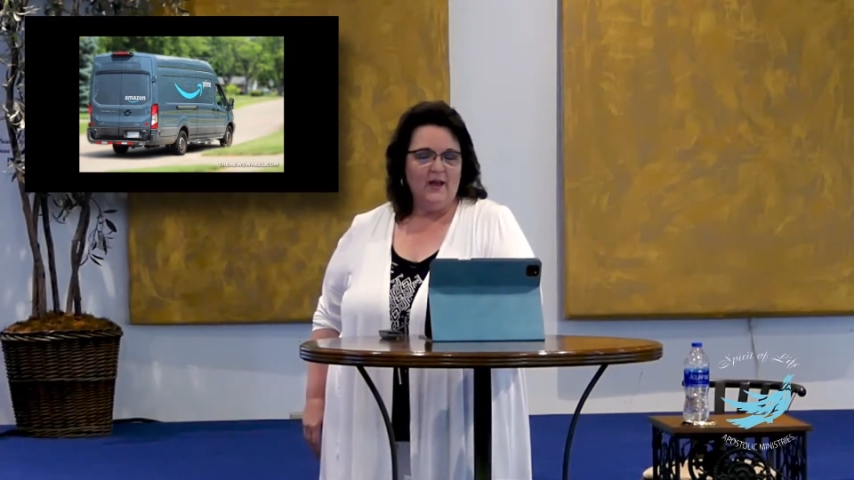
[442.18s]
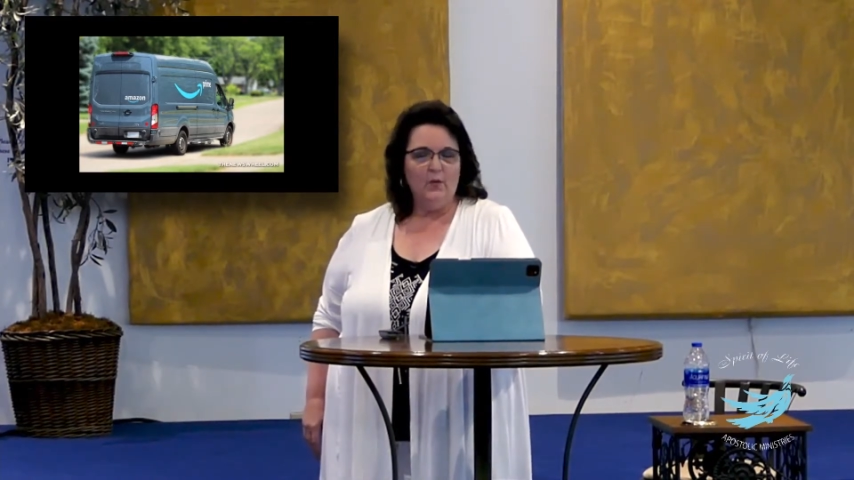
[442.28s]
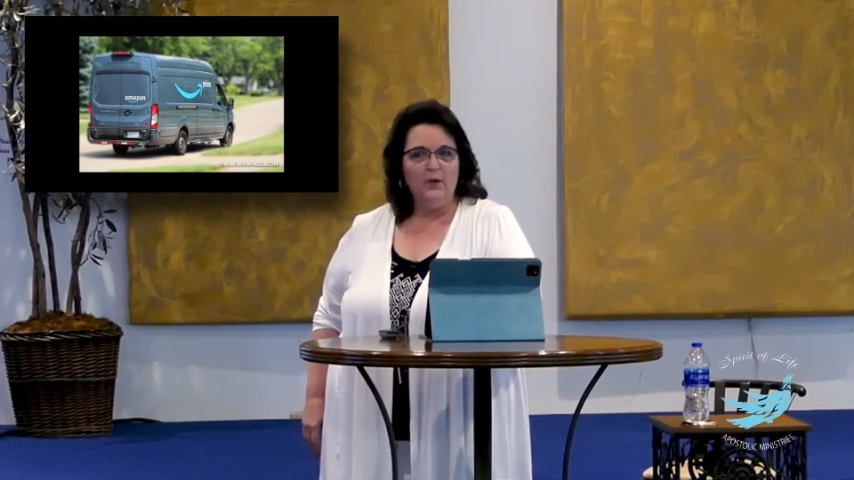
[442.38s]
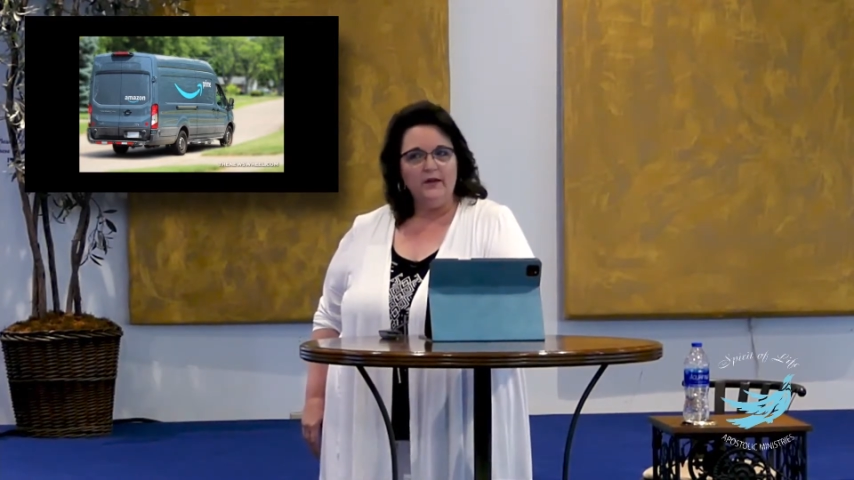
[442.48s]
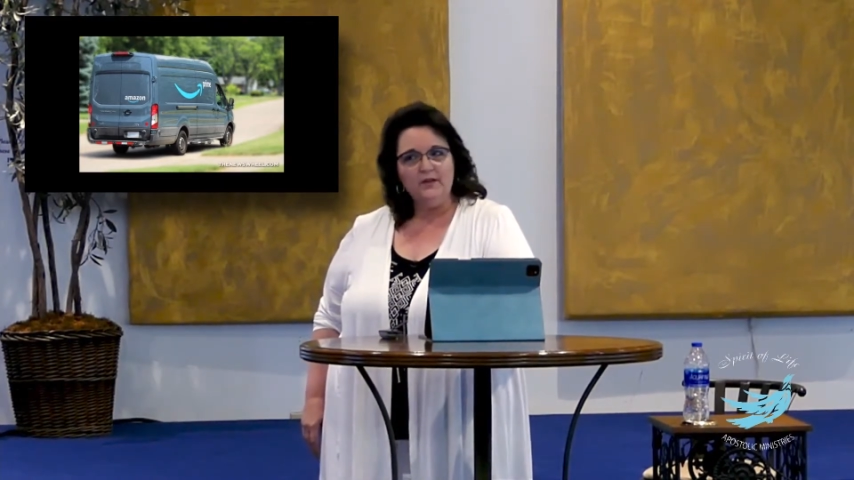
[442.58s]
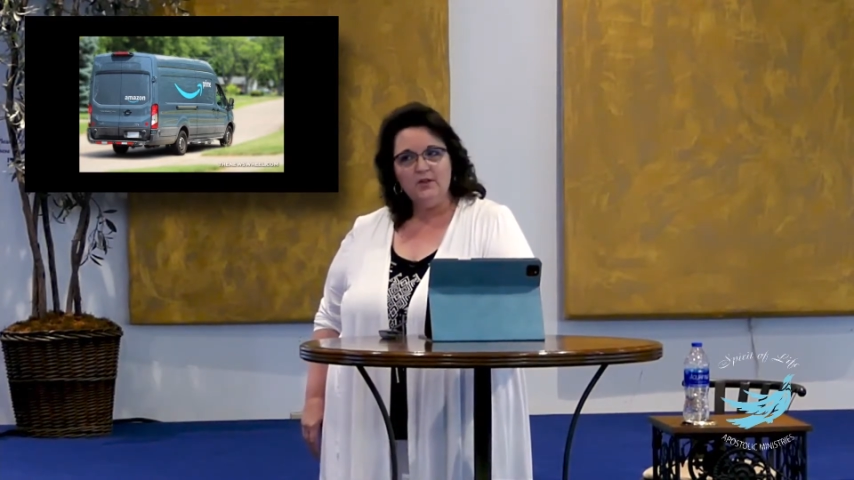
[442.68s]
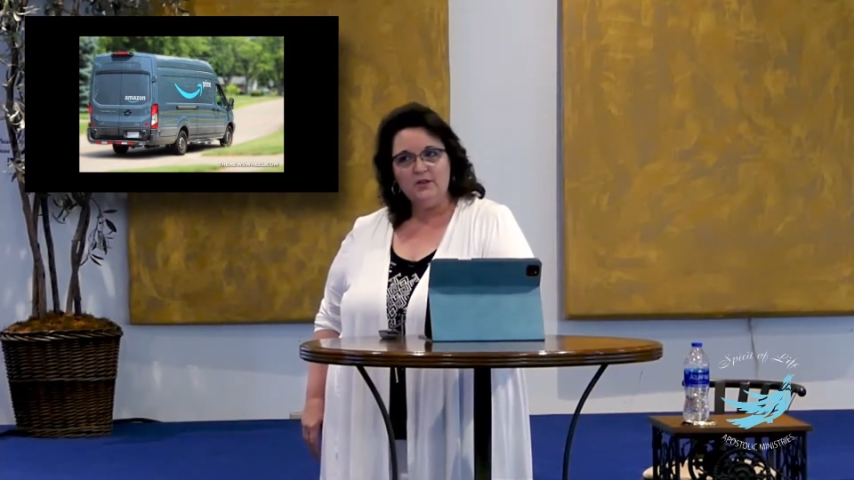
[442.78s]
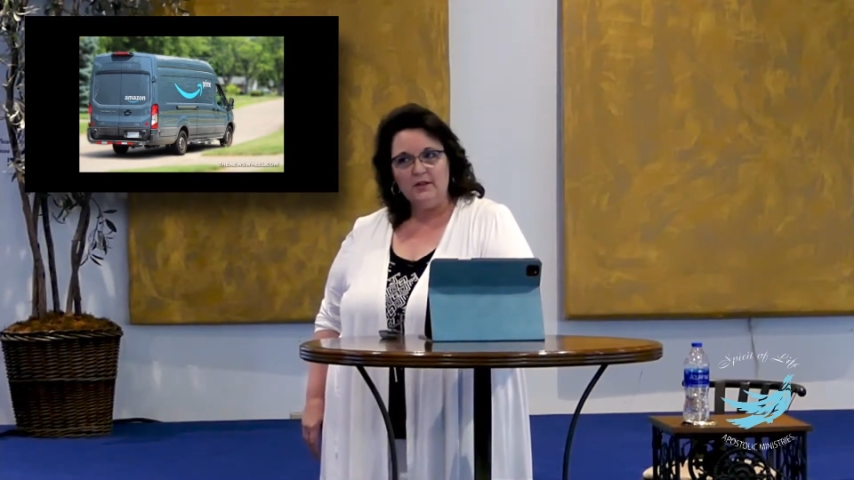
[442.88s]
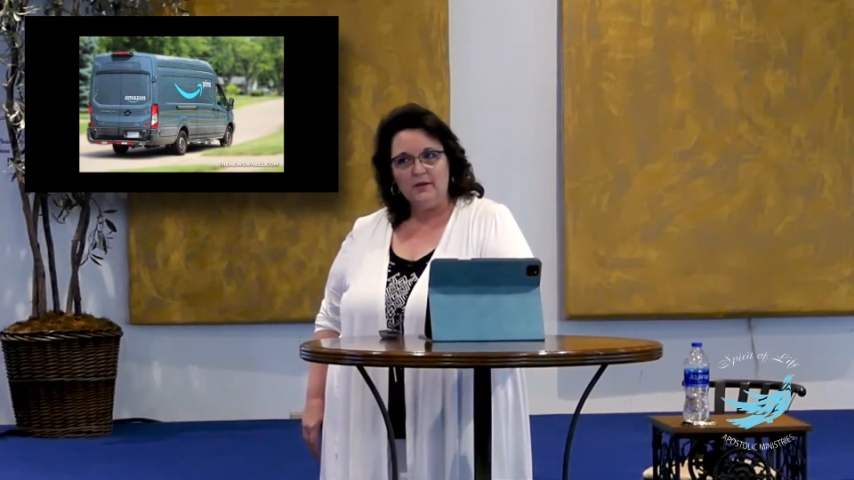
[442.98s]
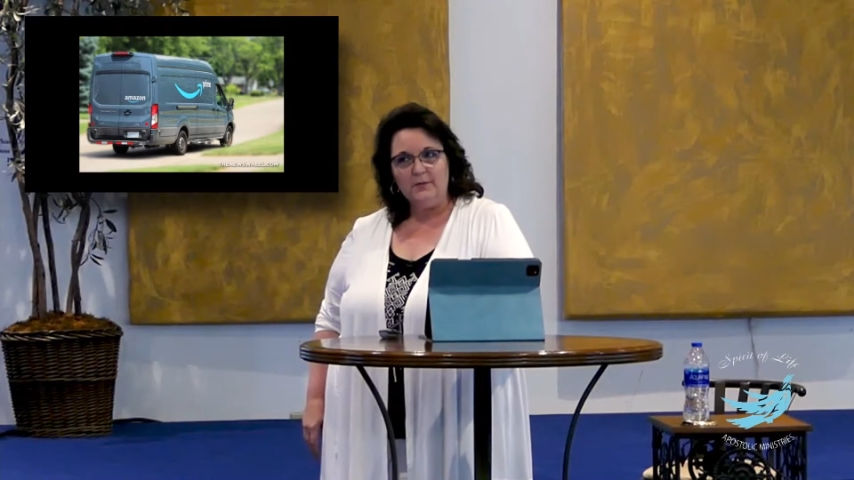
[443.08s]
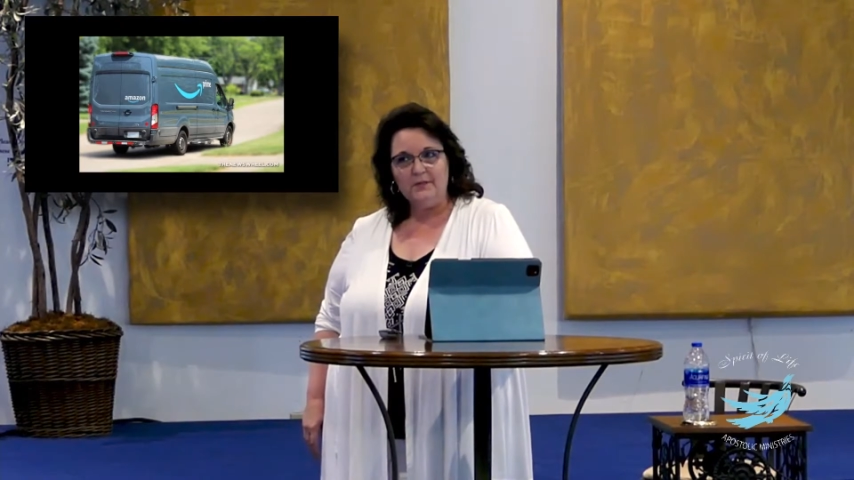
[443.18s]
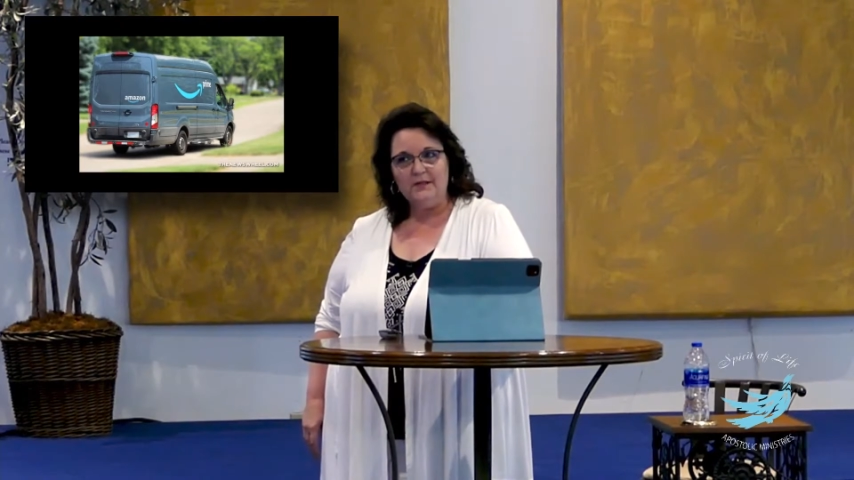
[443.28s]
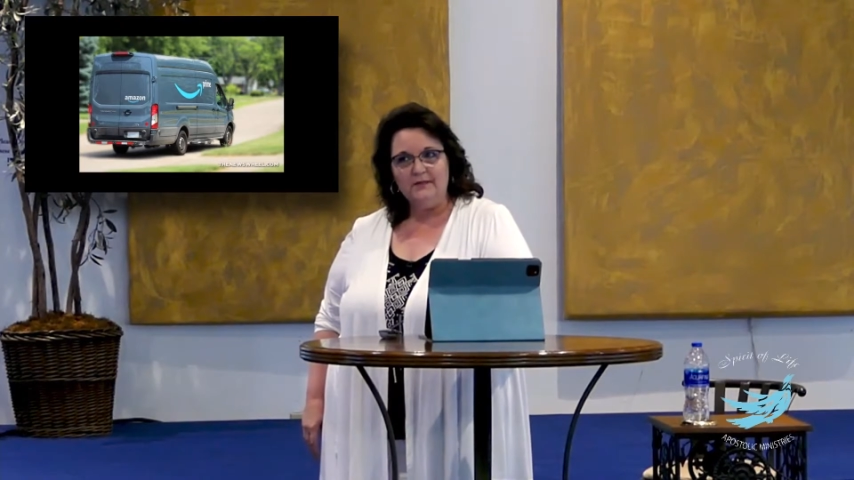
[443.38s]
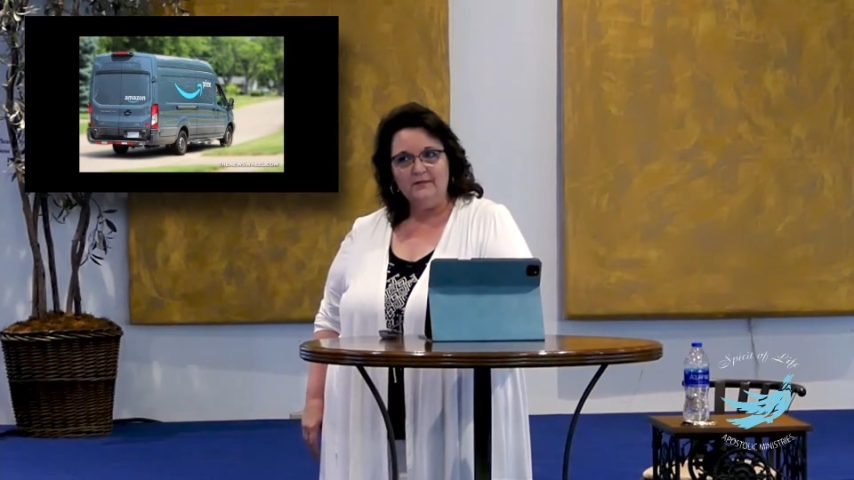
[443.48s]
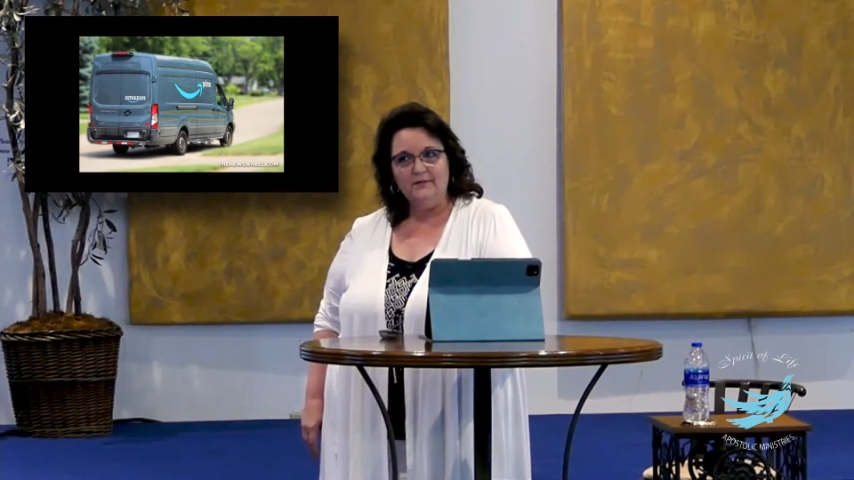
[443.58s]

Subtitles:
When it's shipped,